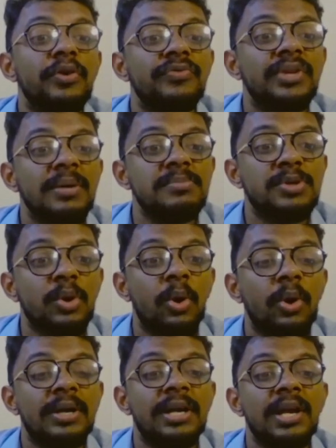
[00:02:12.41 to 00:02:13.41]
of them,
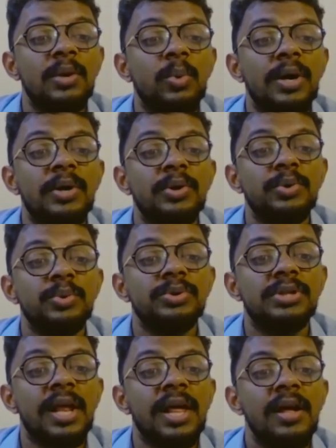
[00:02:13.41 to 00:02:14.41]
total 1,
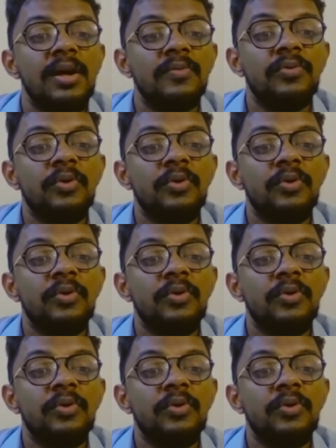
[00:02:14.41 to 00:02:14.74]
2, 3,